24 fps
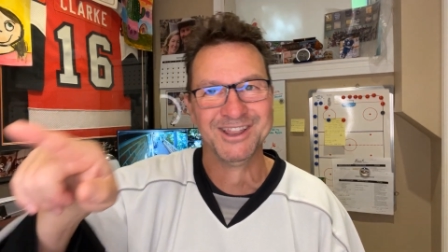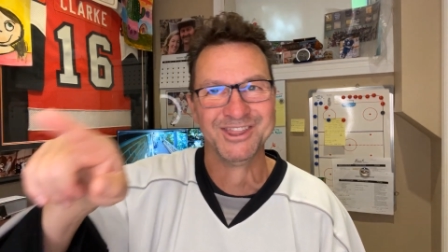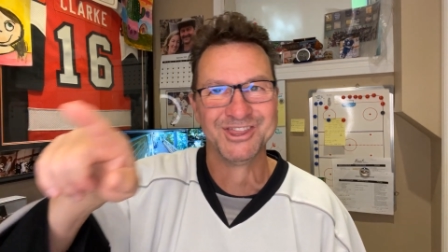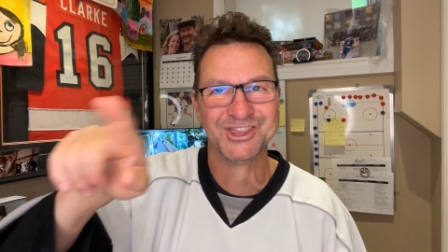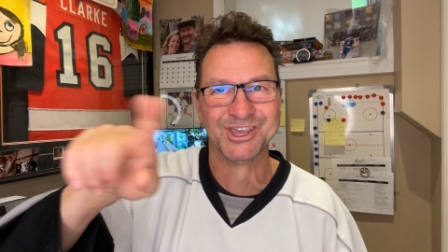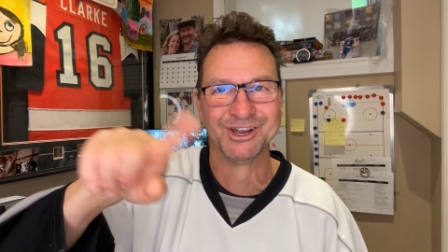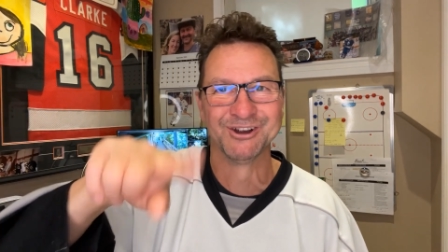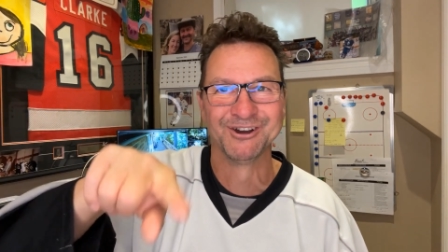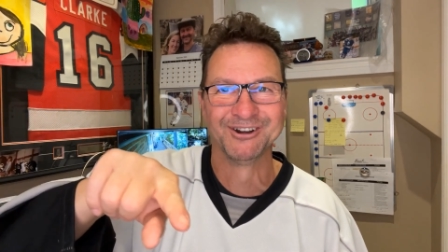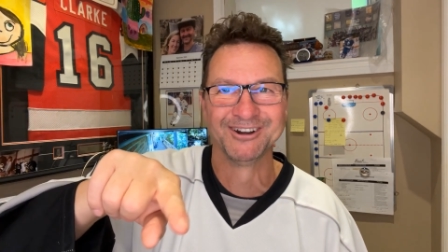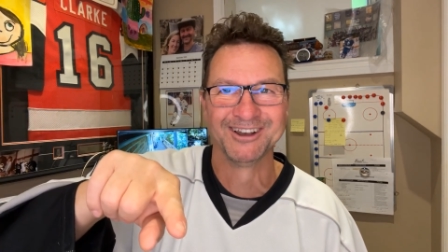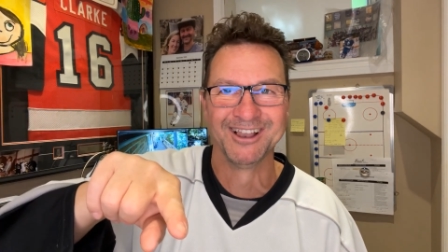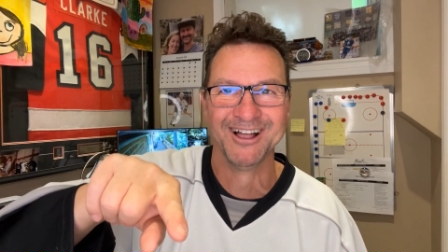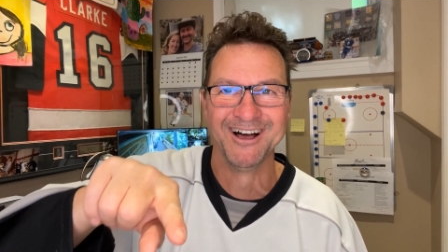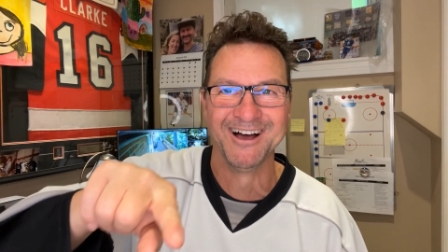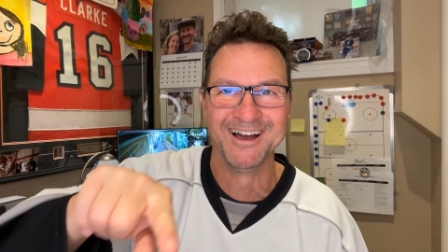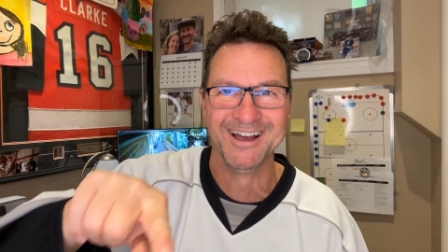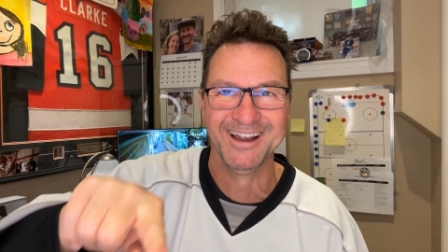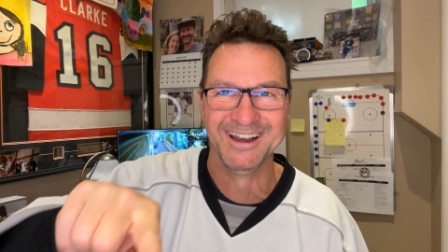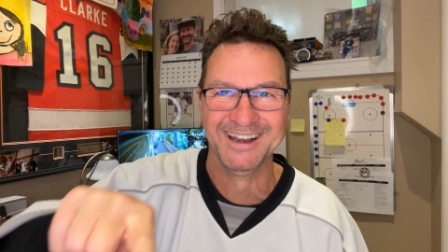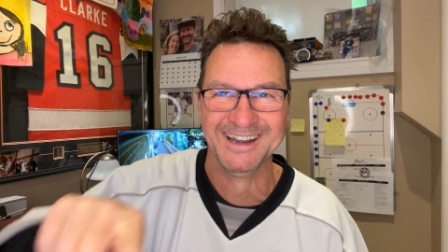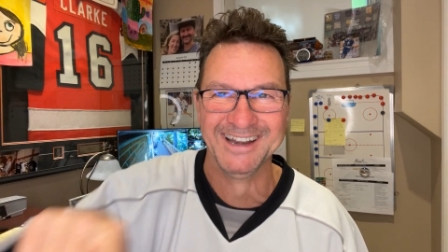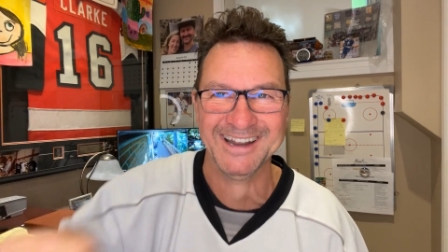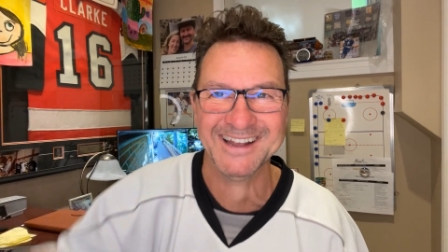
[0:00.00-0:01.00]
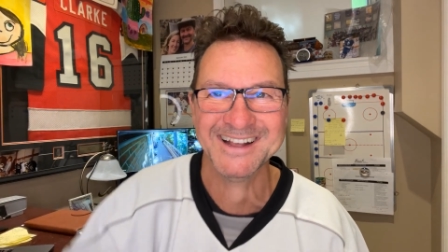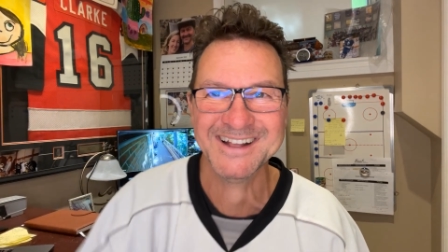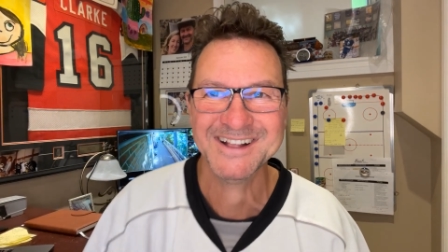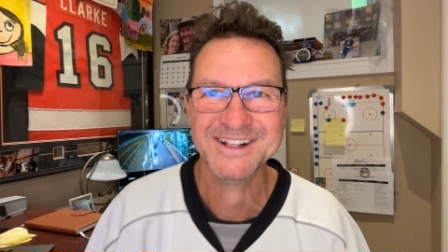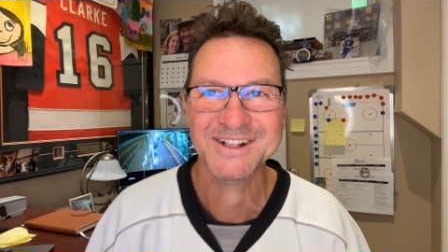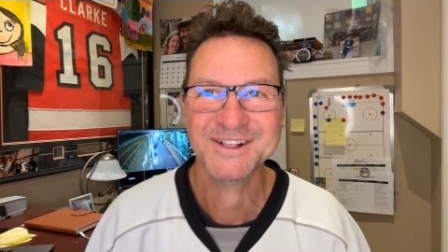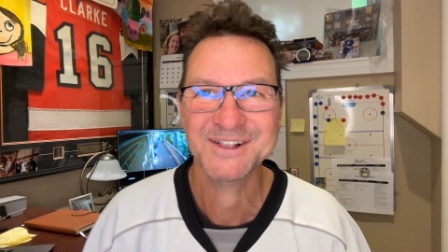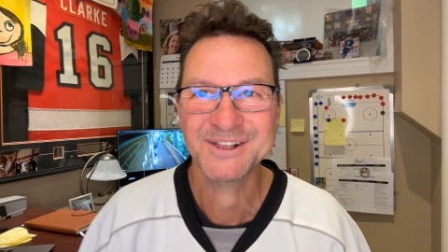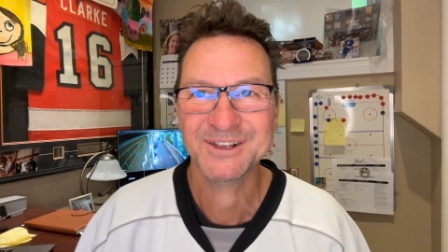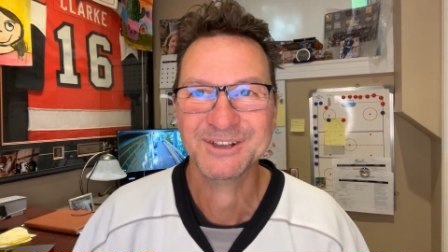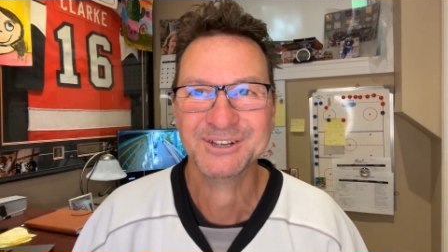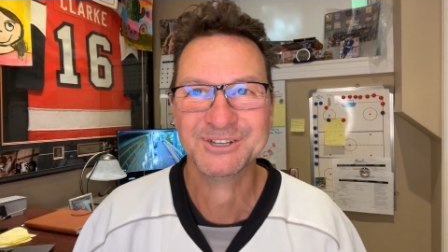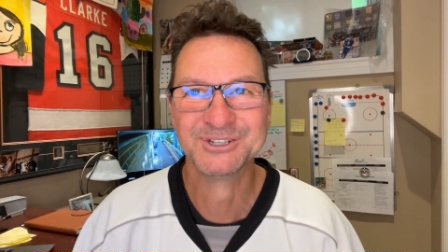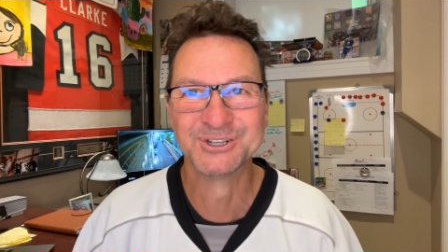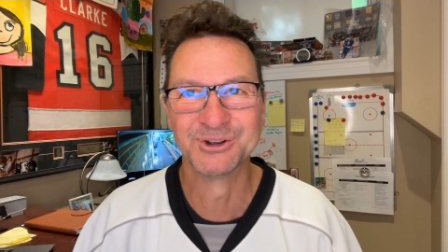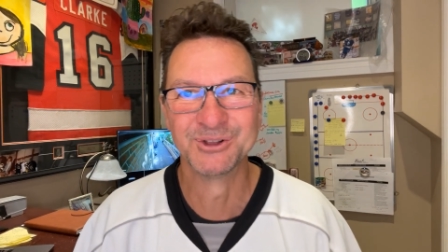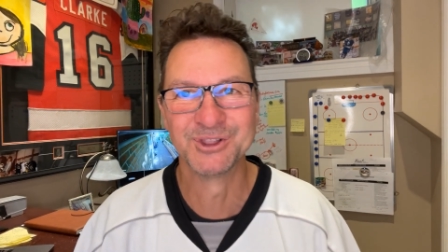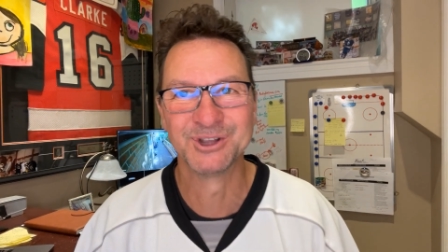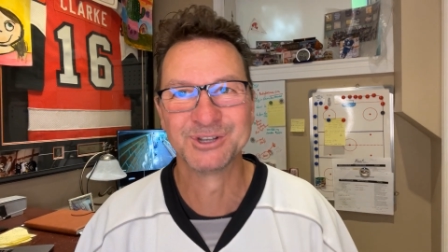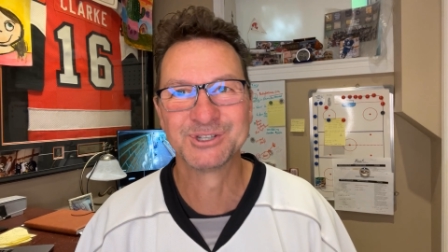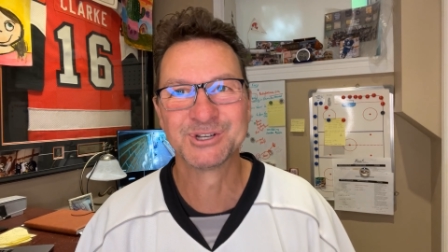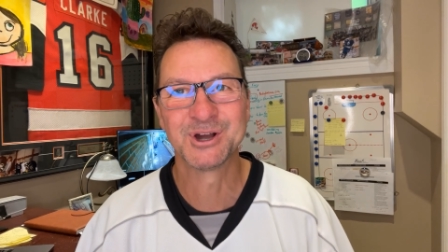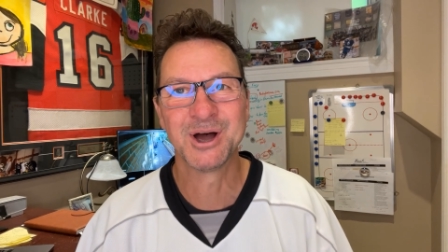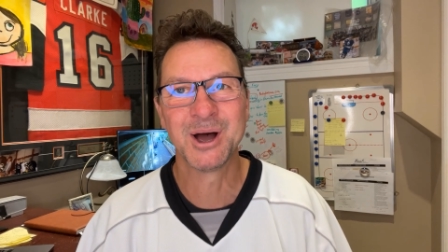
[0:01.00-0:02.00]
third line. So
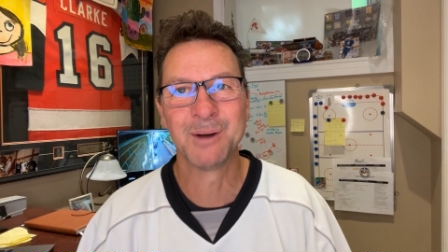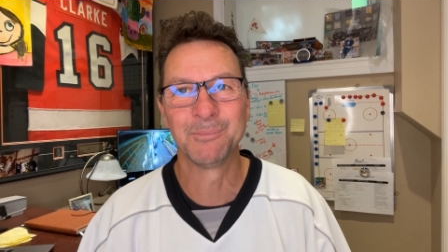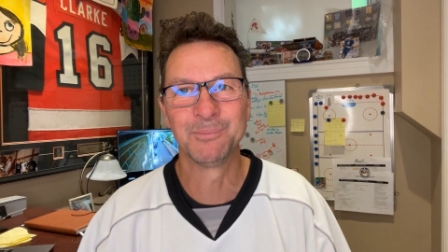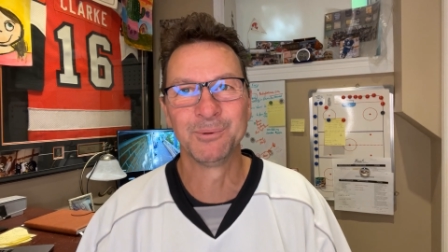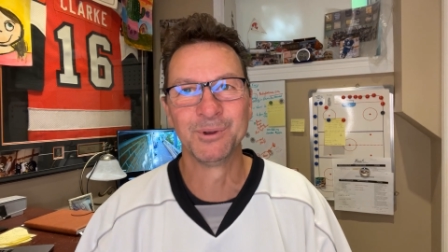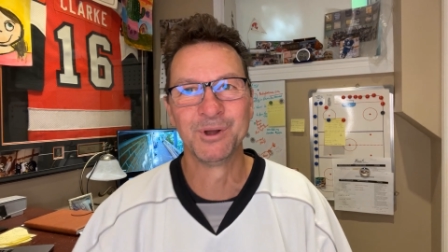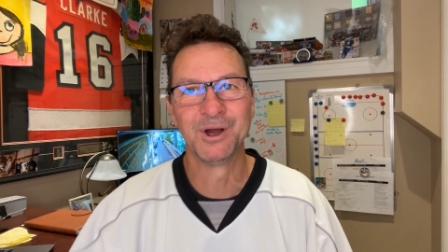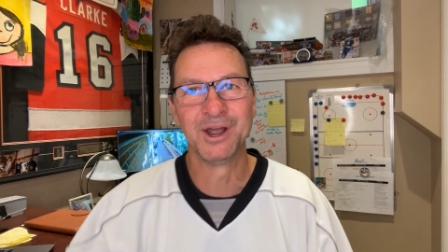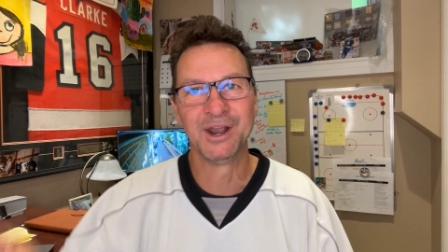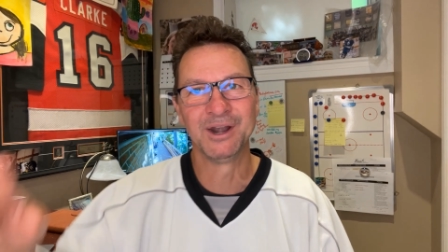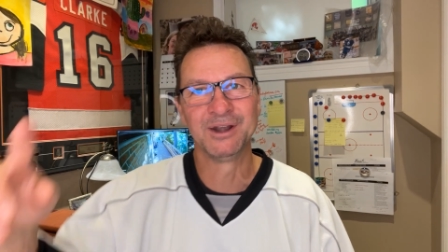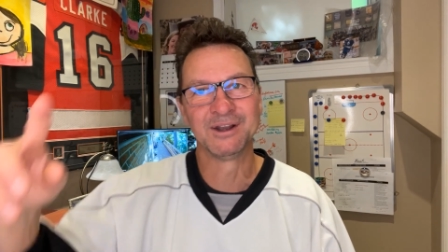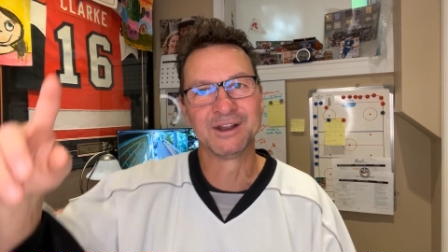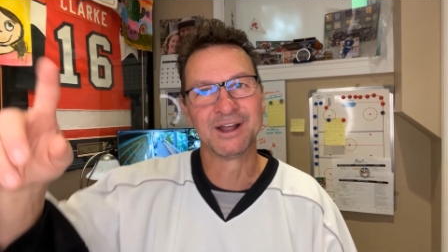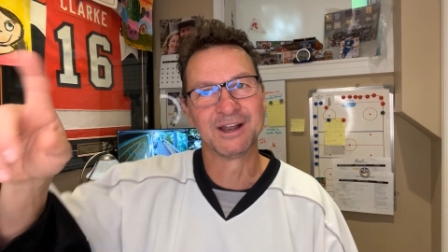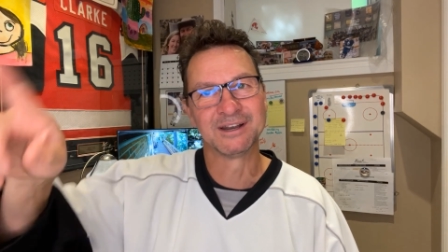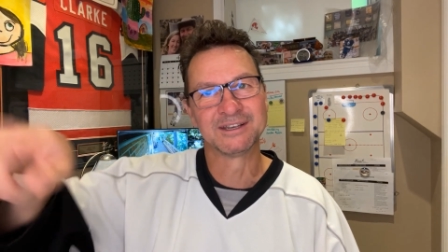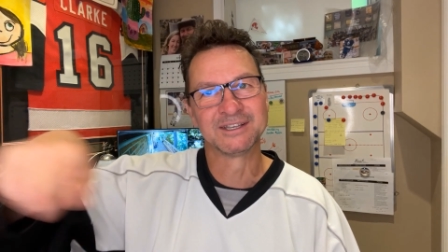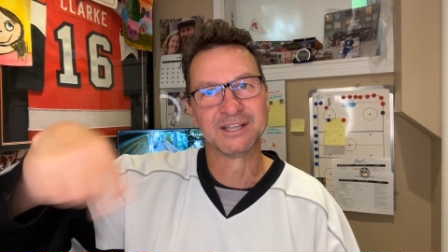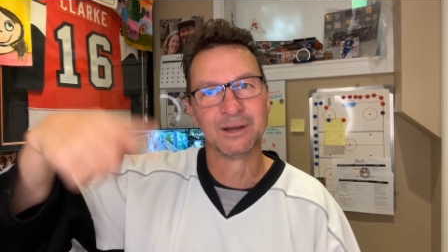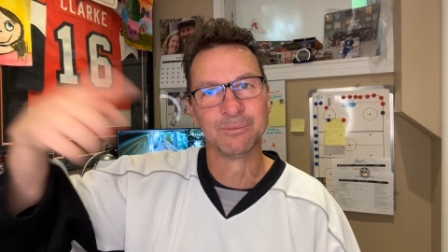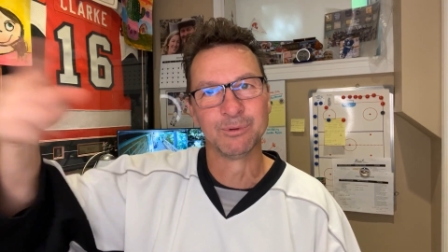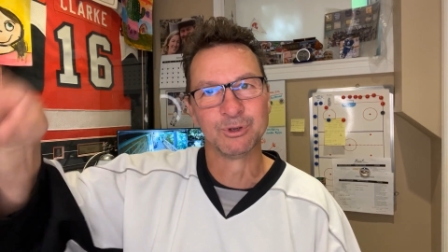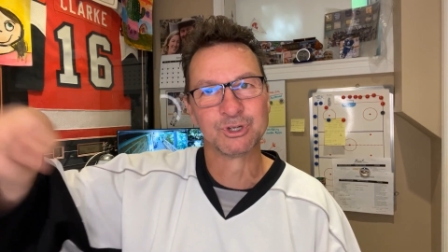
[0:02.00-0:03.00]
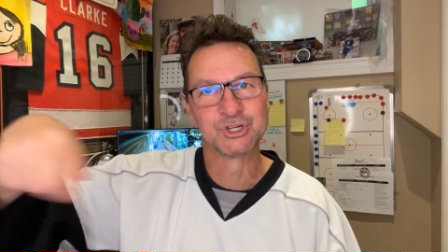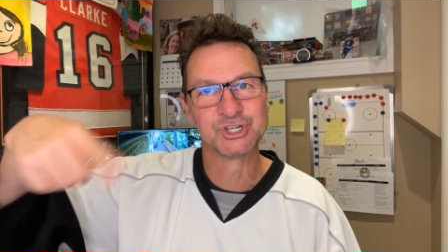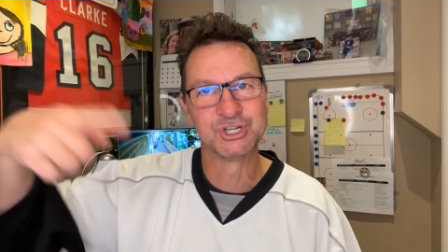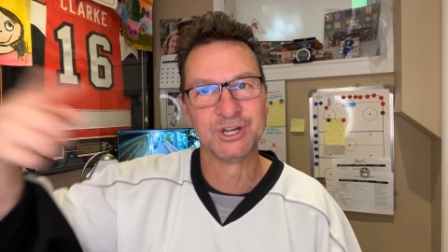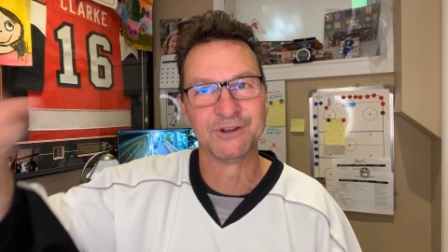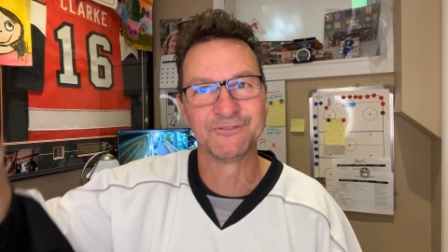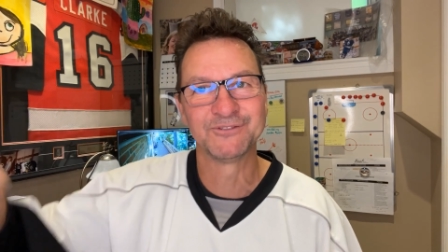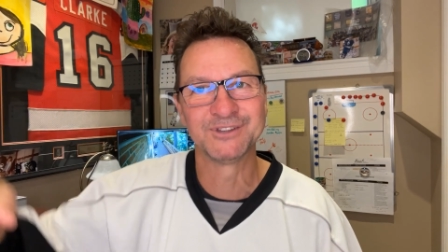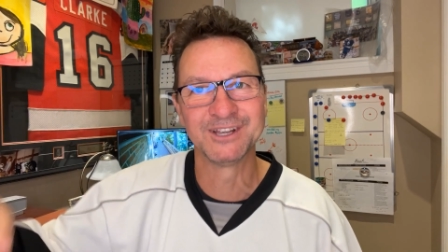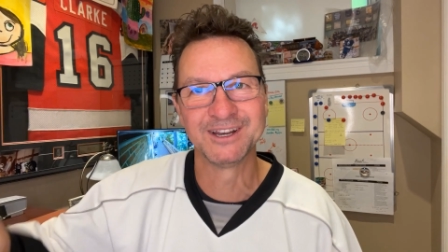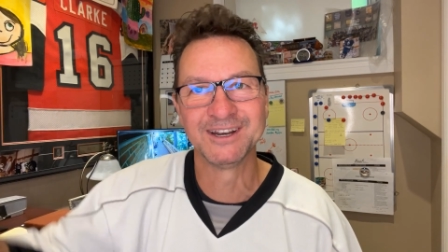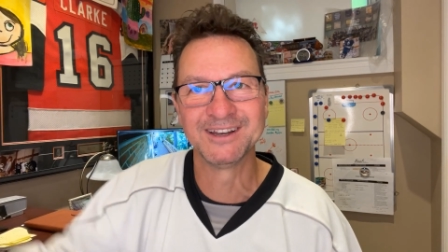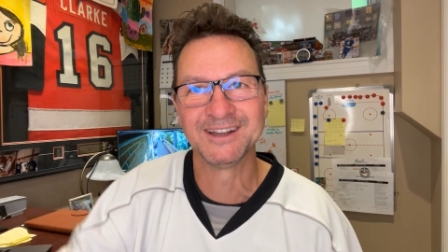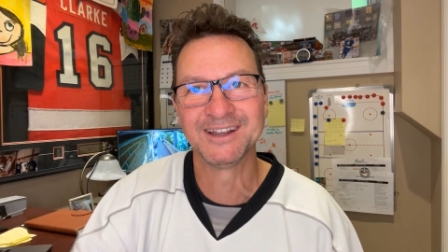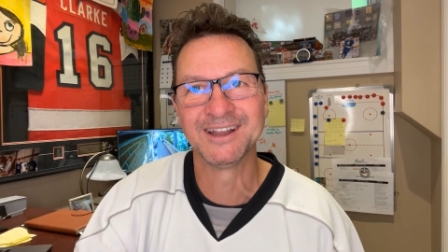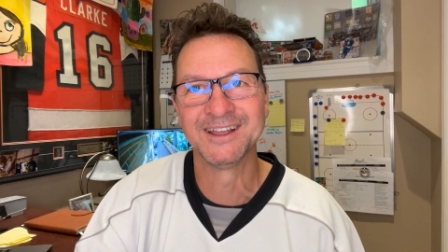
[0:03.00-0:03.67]
the top line got double shifted,